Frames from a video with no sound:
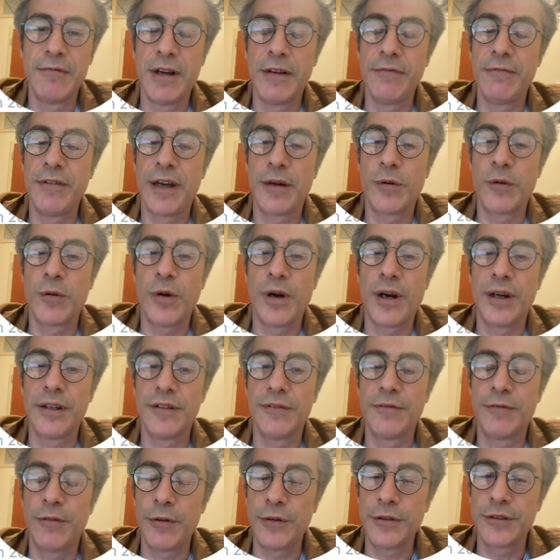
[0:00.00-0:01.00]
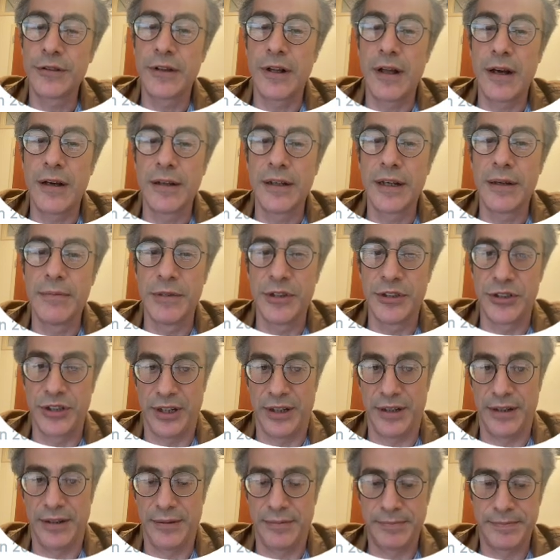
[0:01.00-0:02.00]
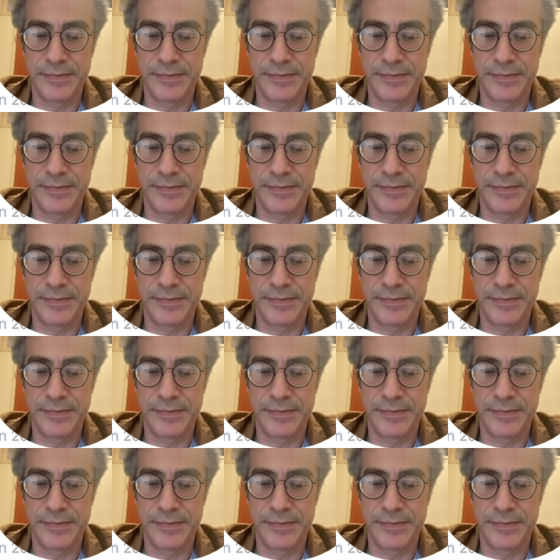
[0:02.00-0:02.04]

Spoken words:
when we acquired the first lung imaging.